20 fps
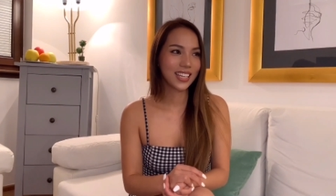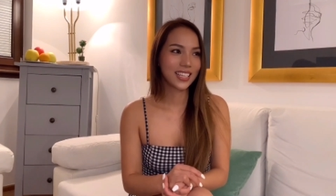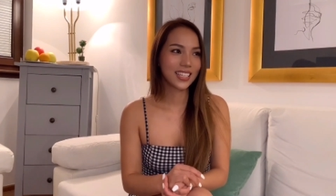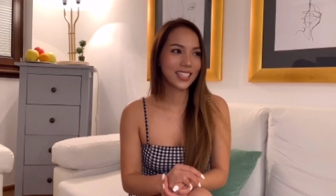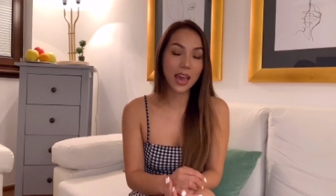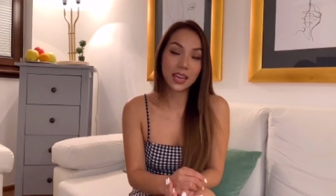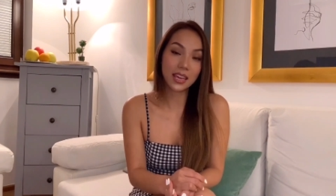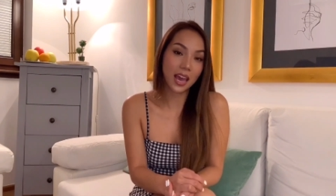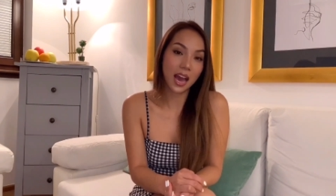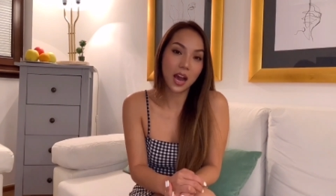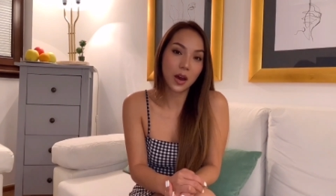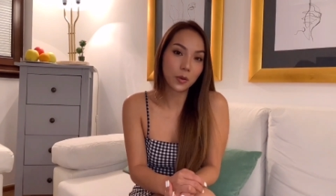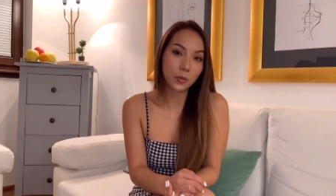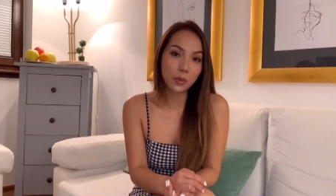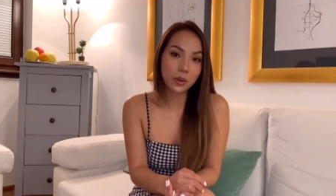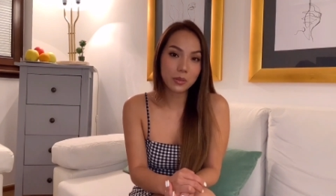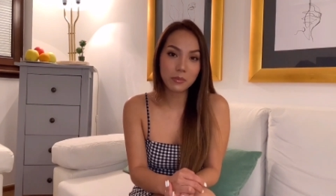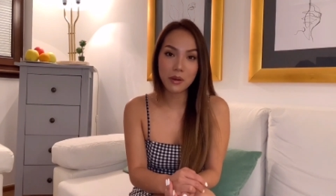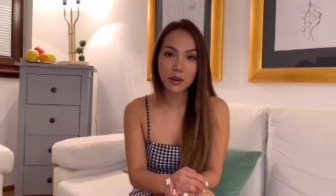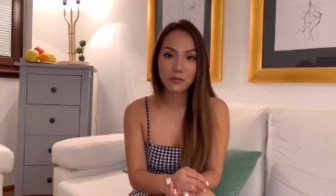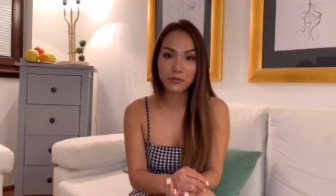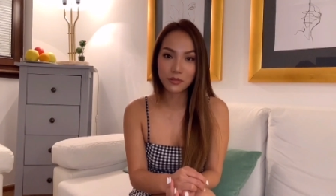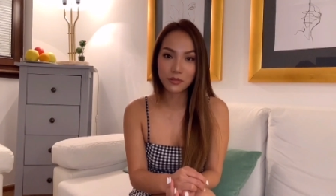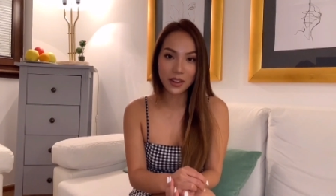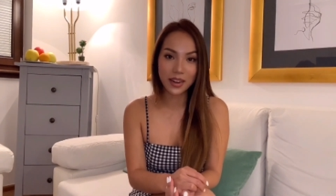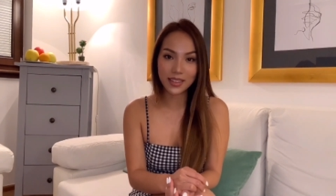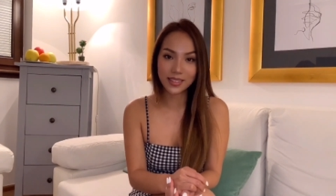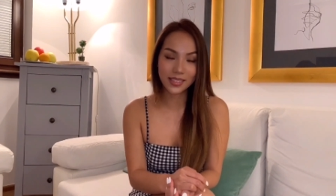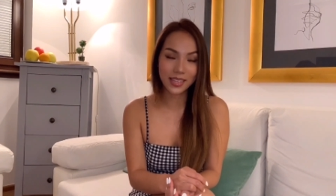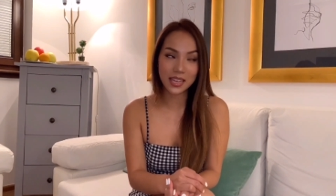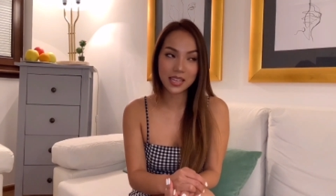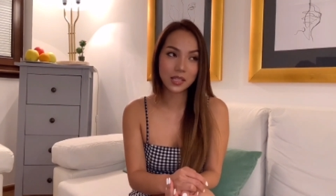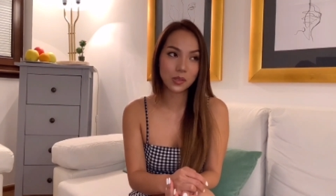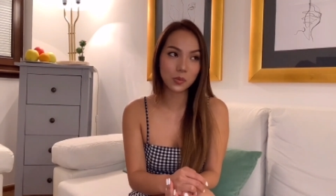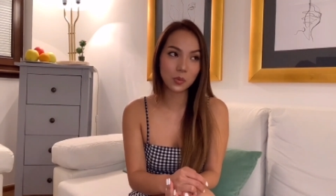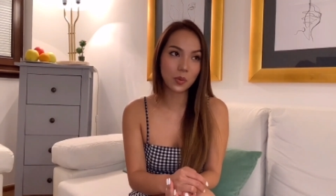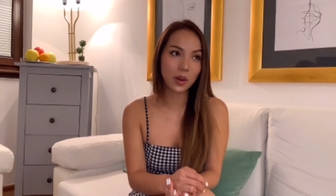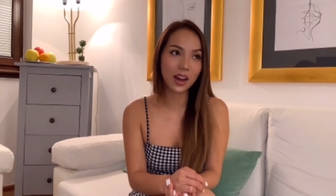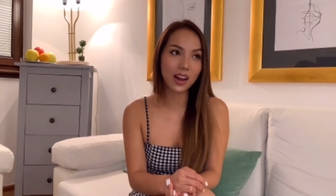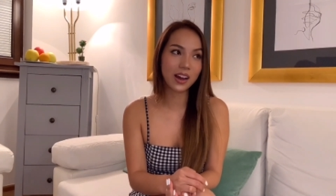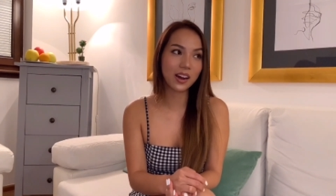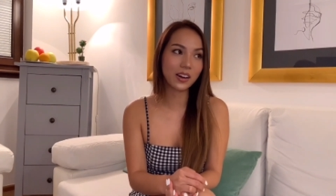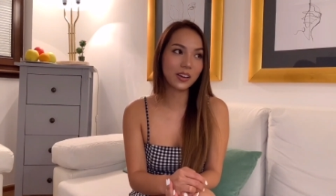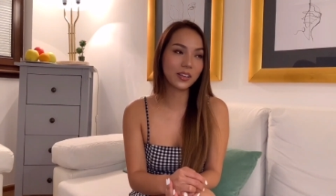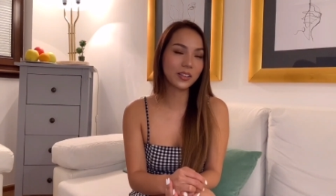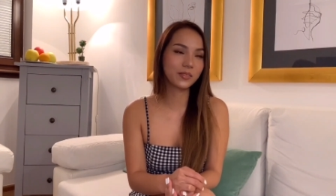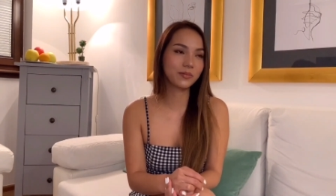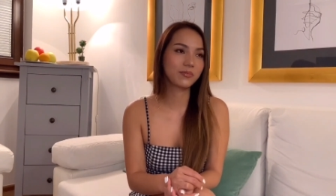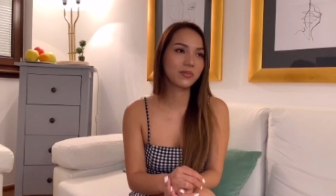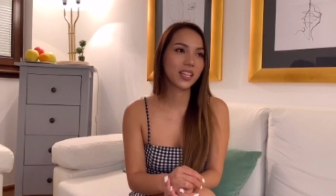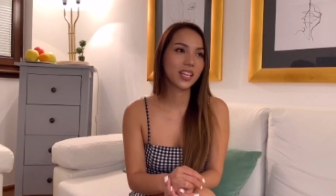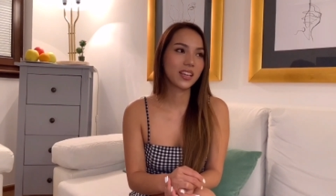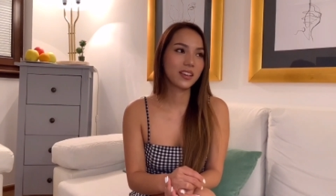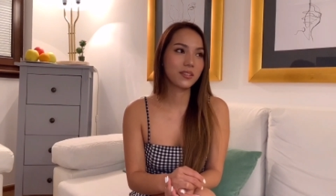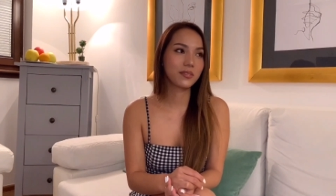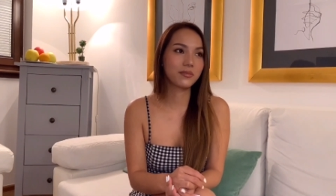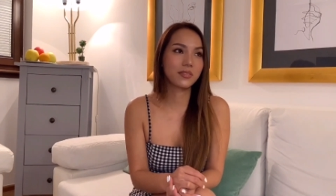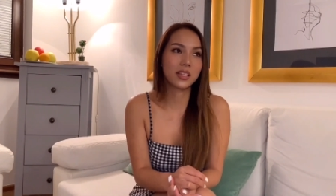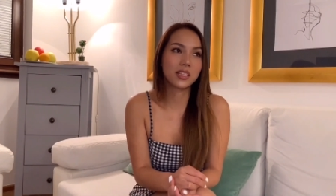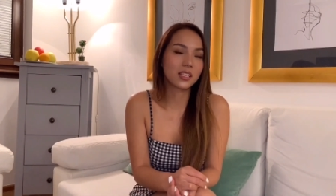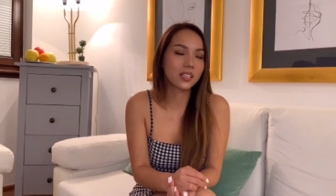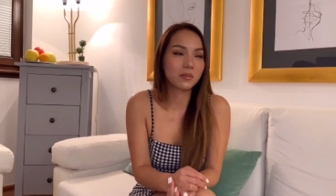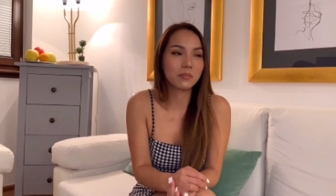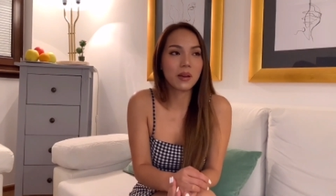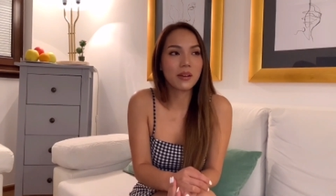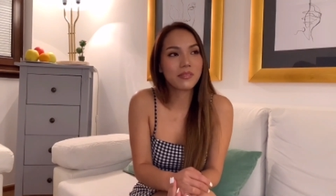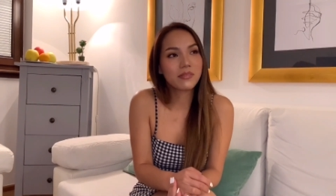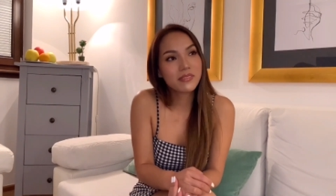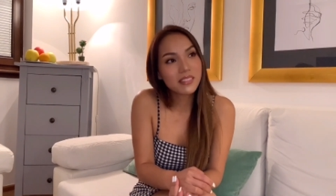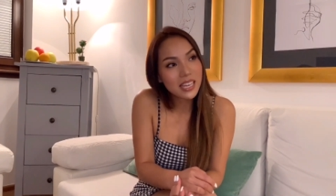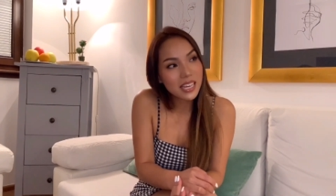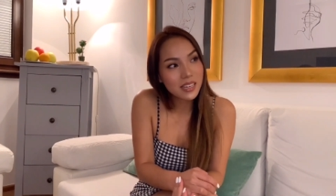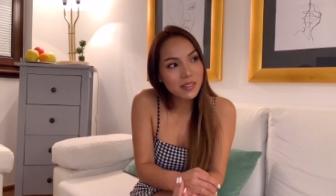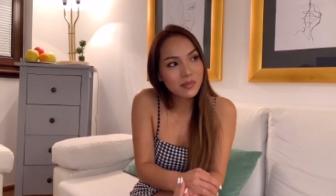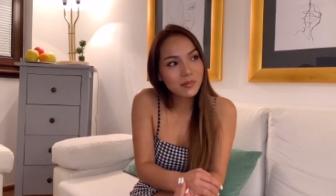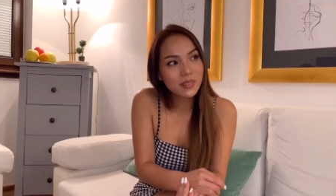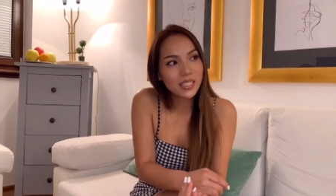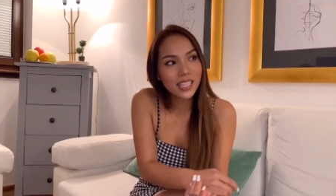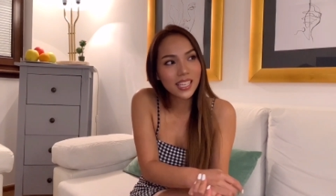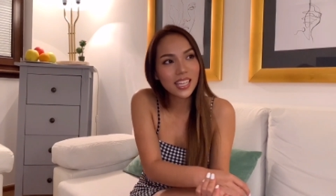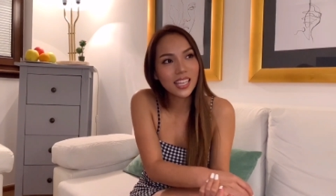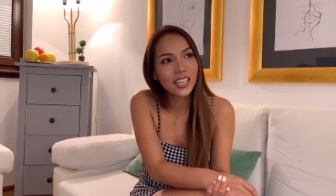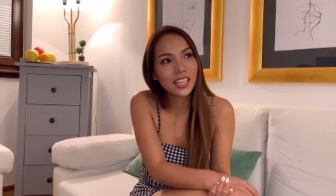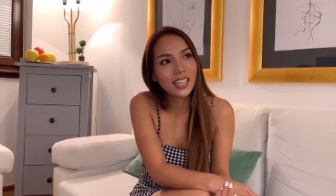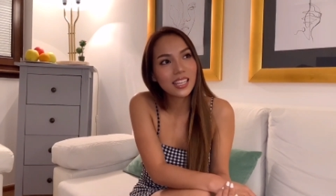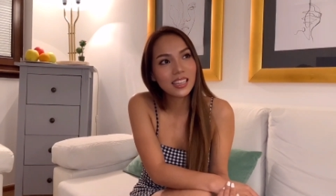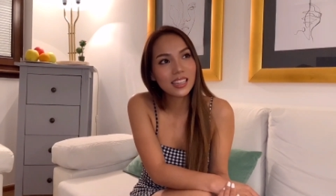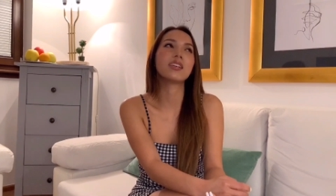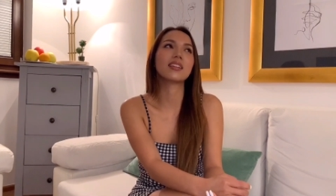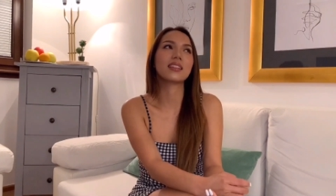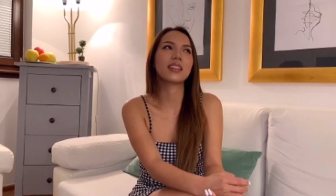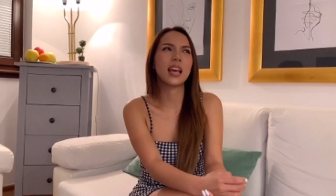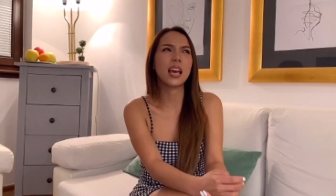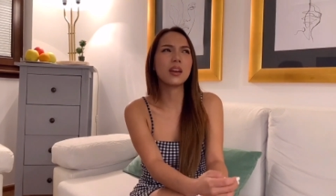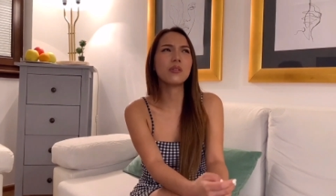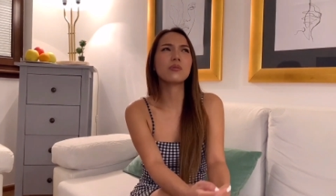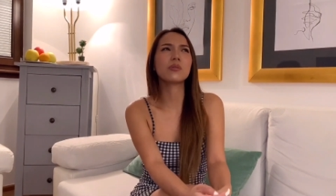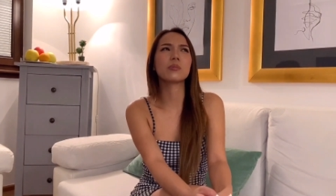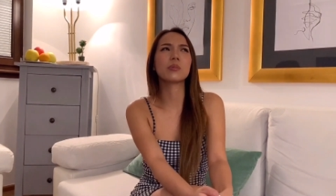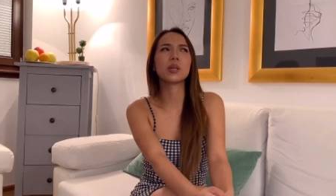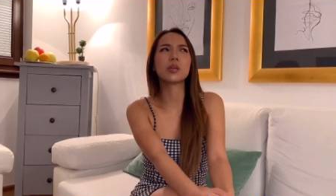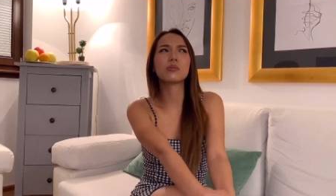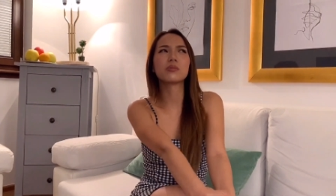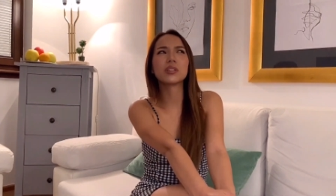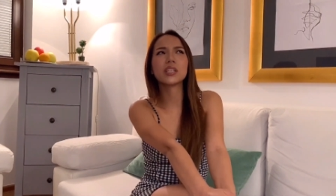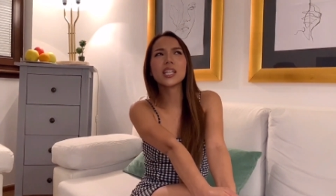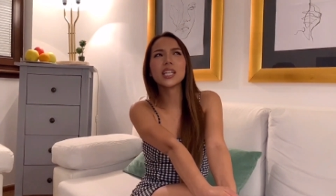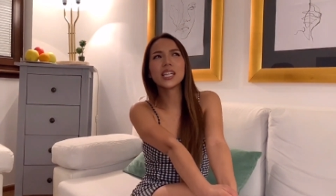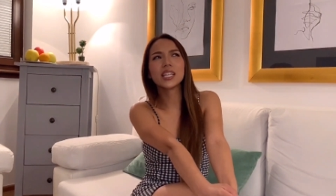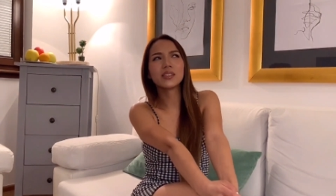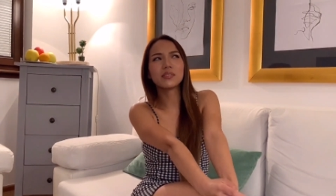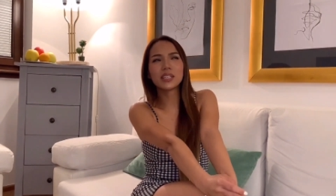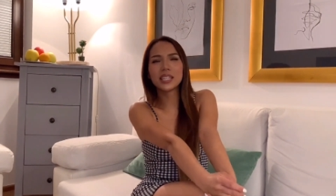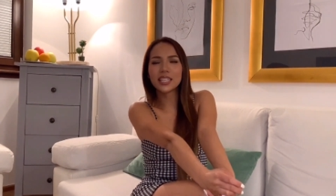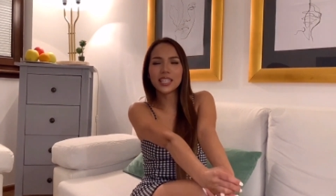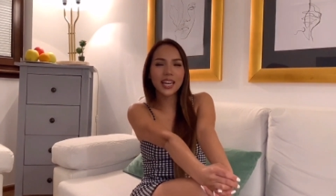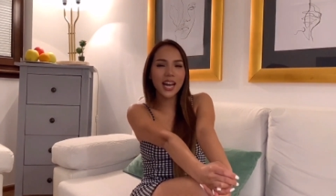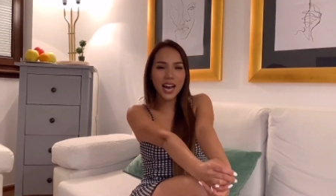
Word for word: hang out with my friends as well visit my family that would be really really